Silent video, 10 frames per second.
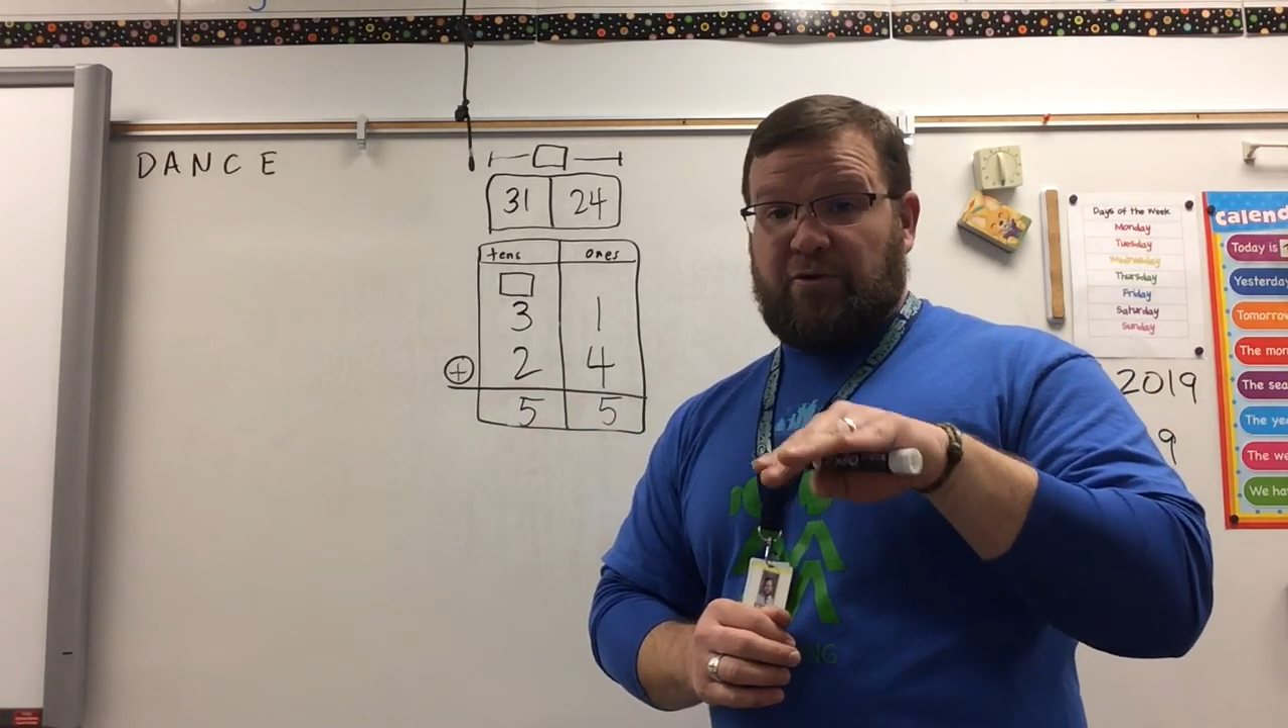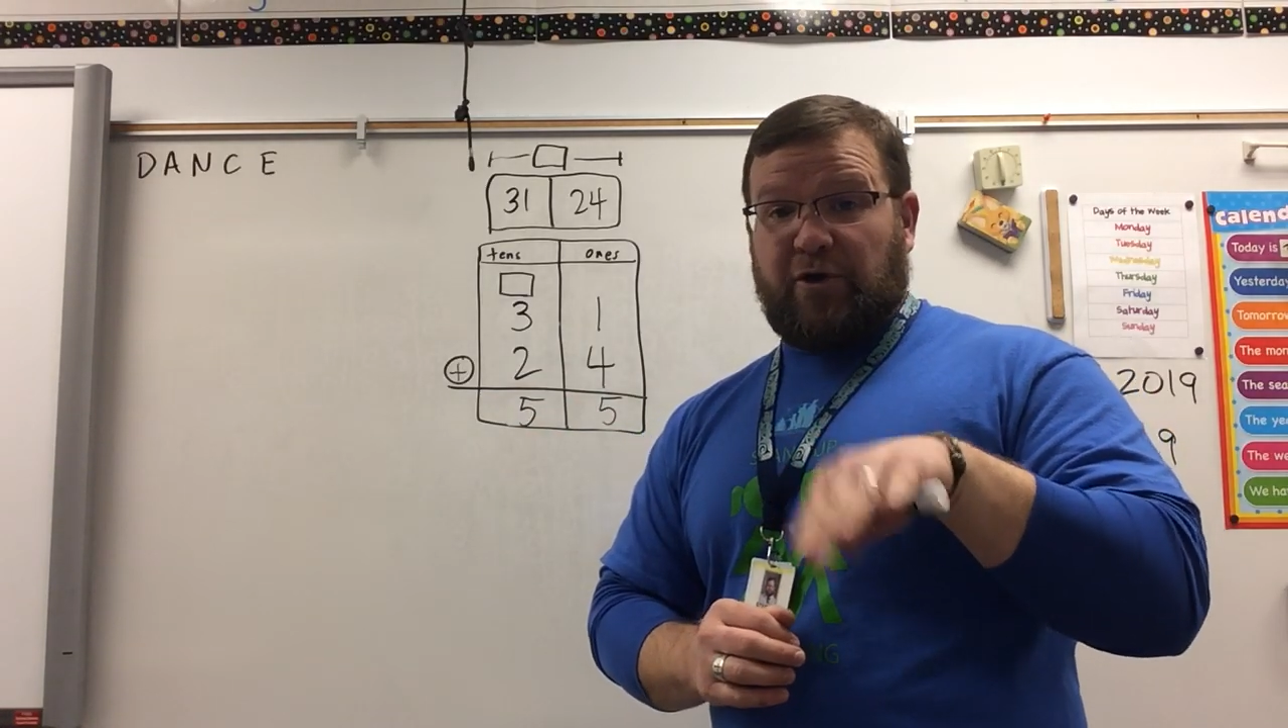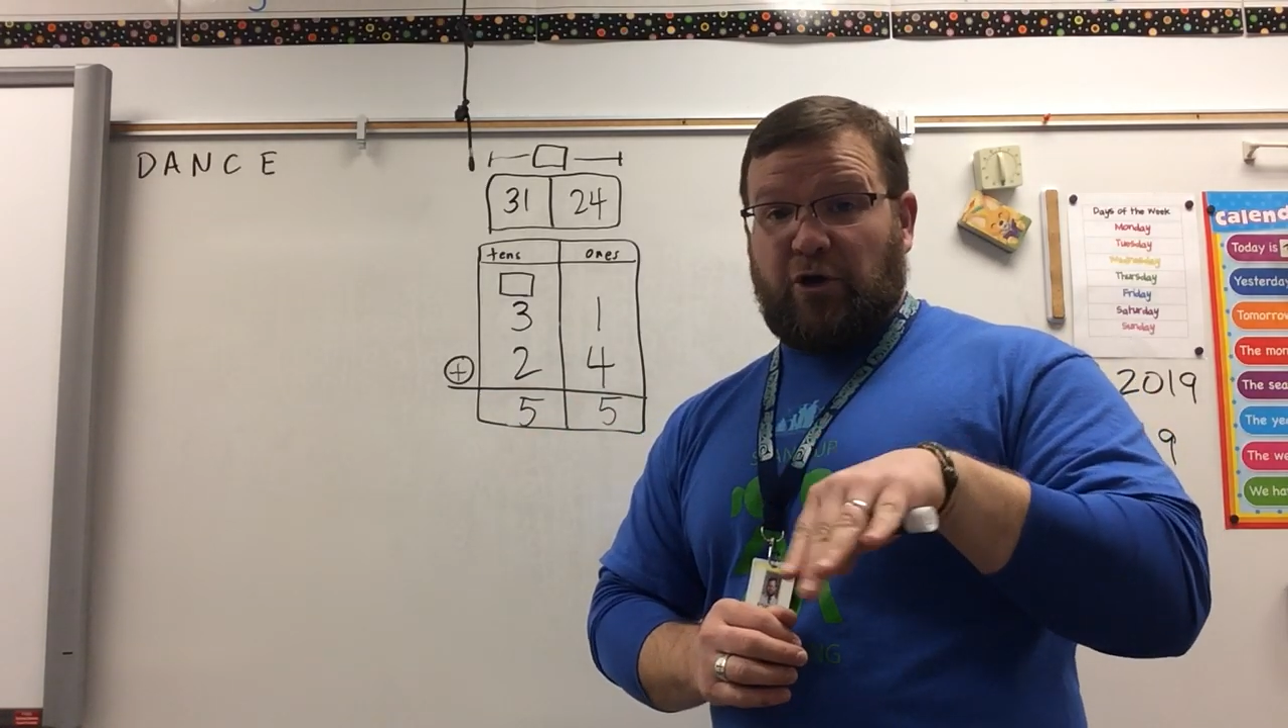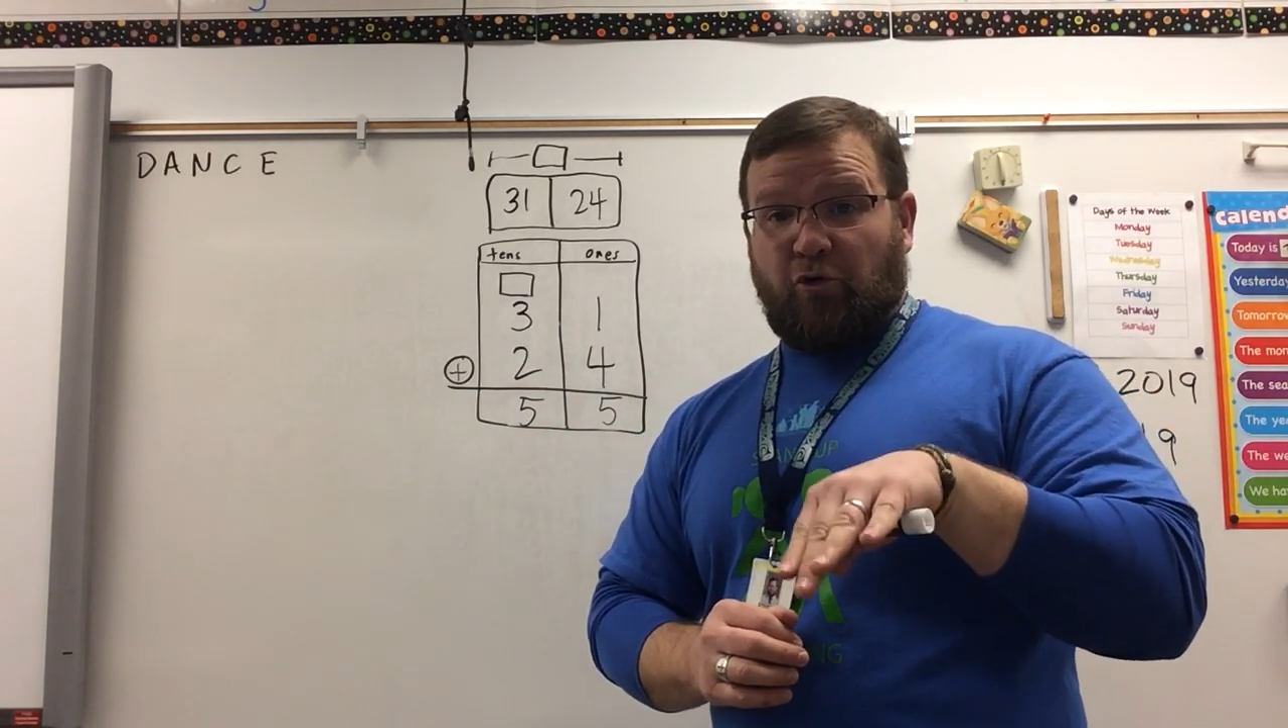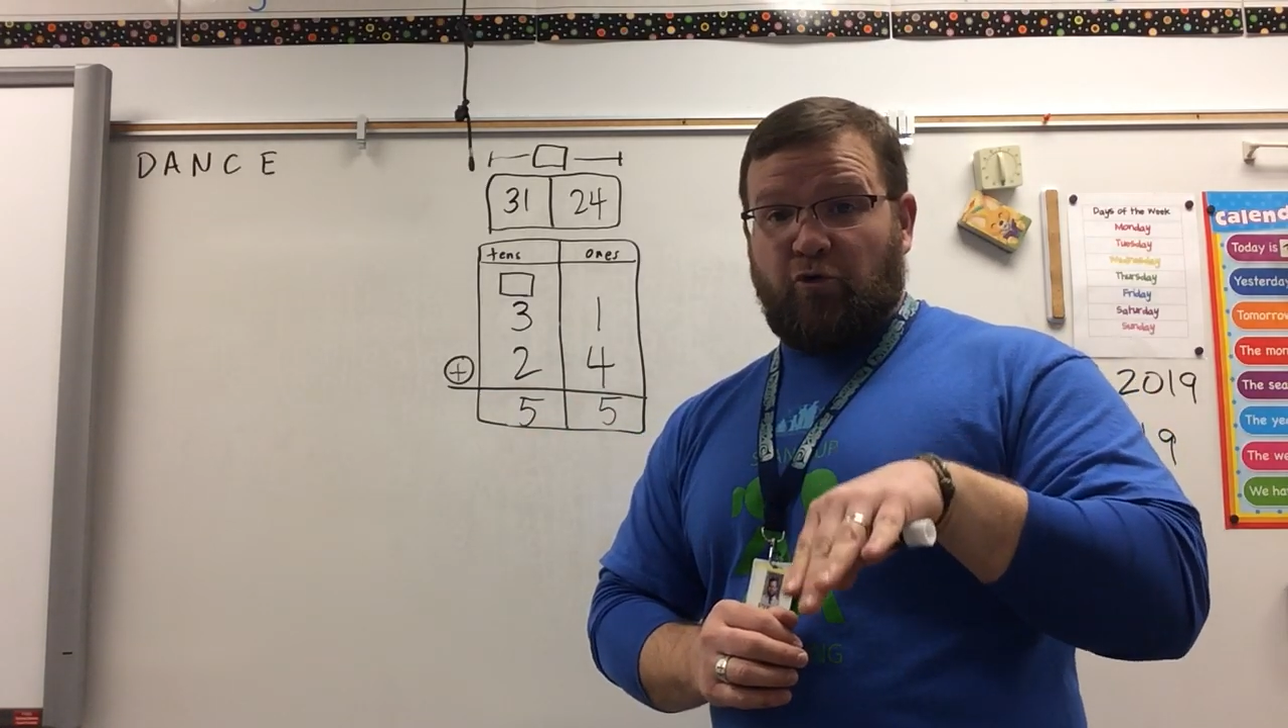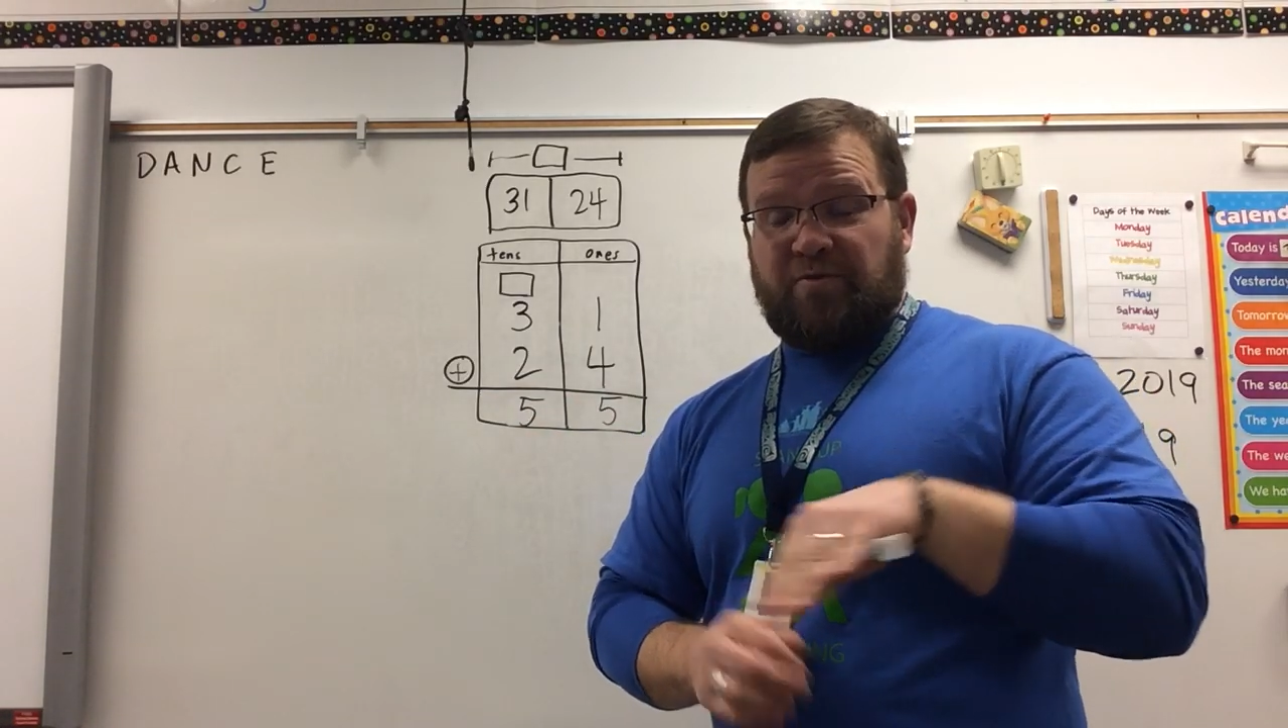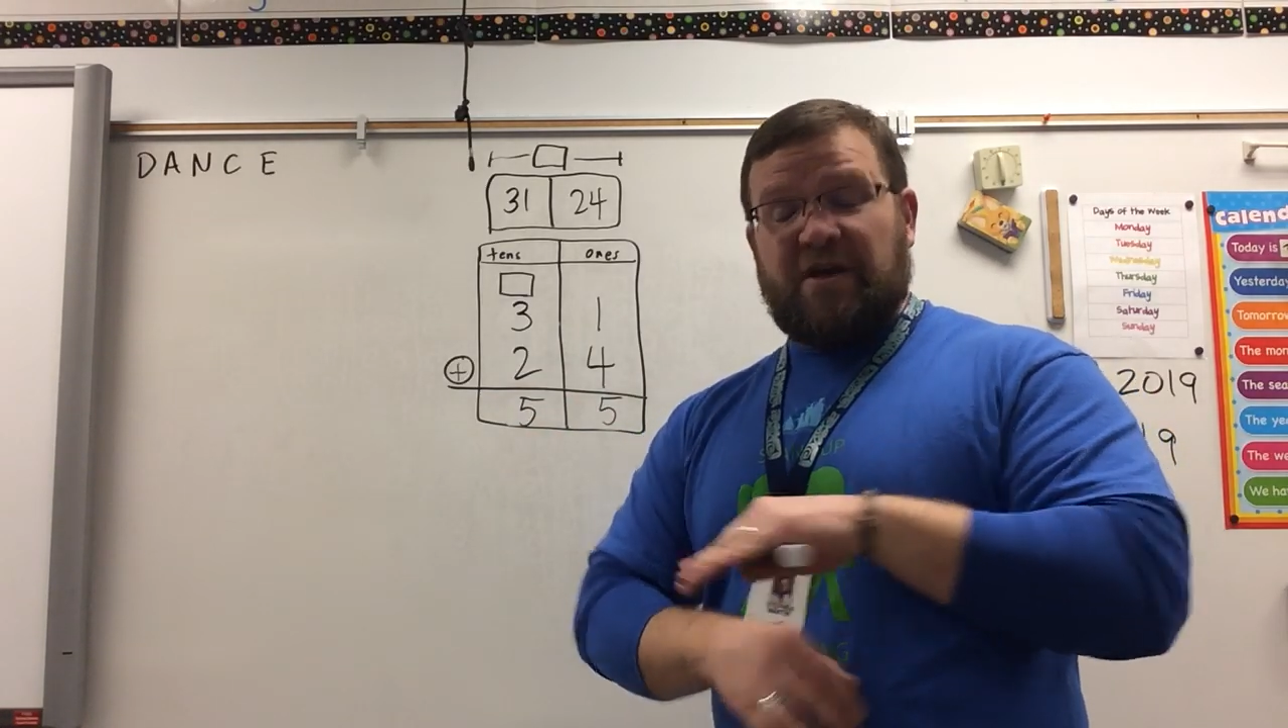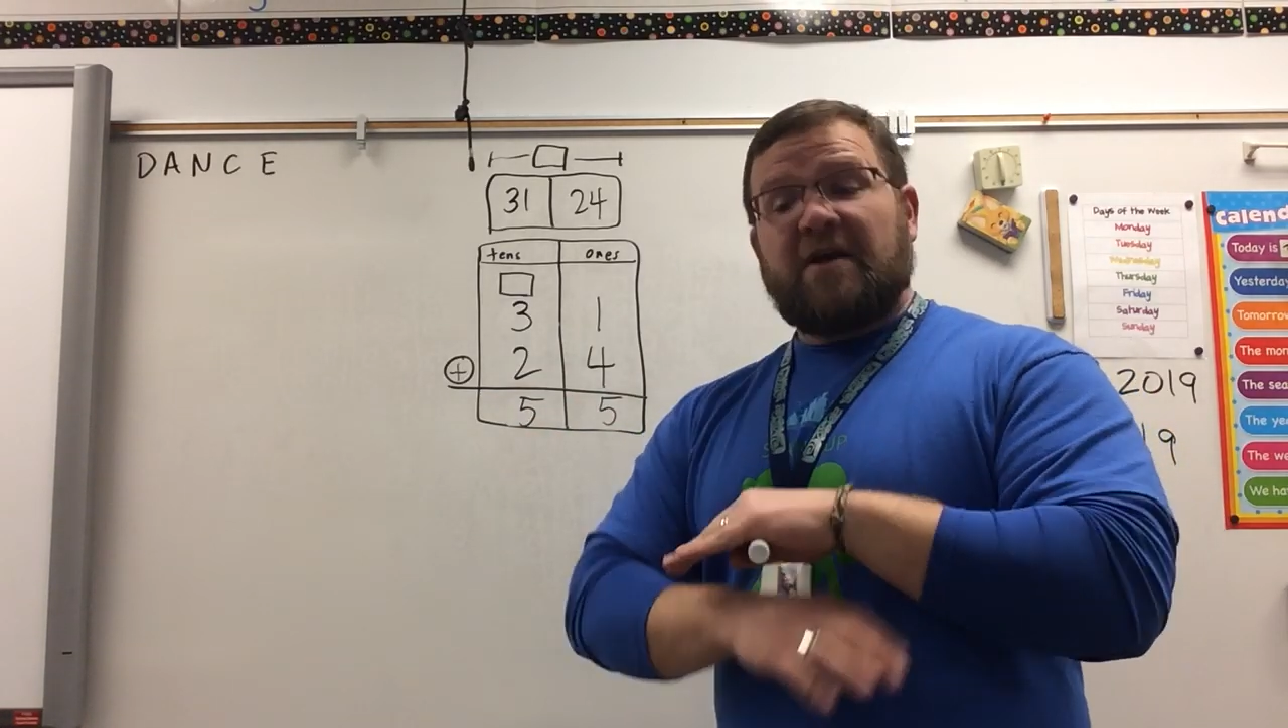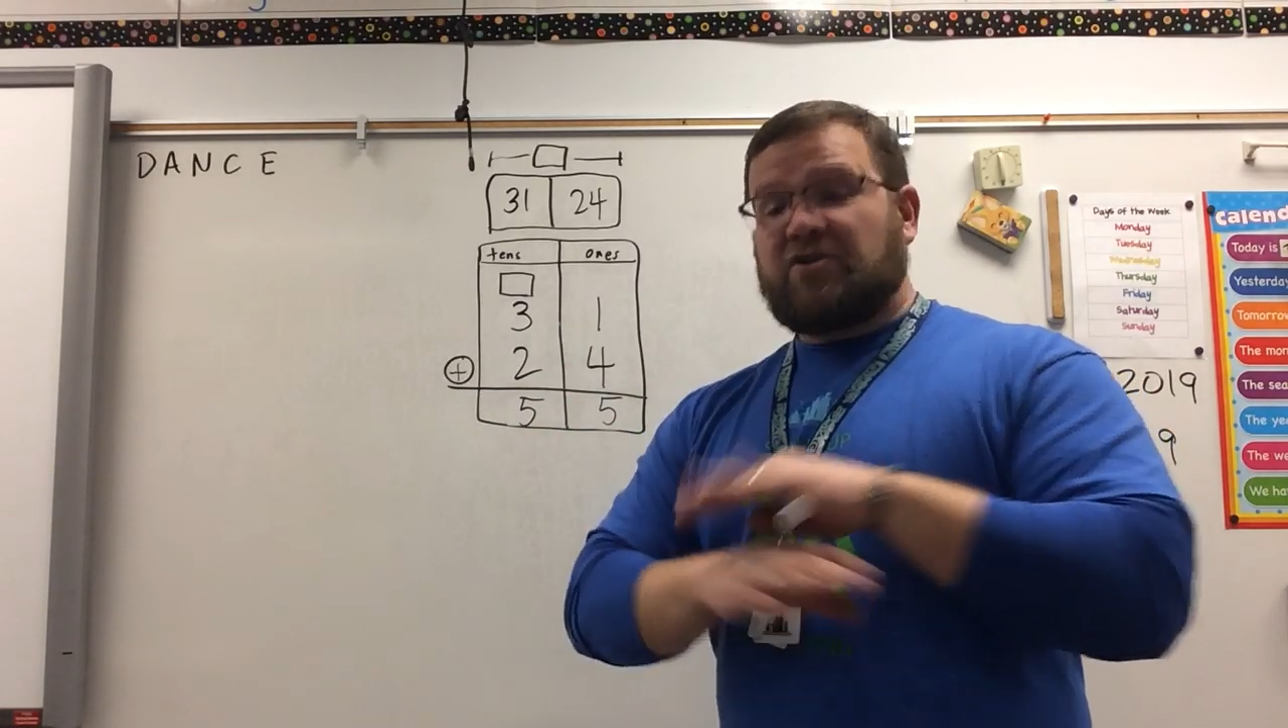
regrouped,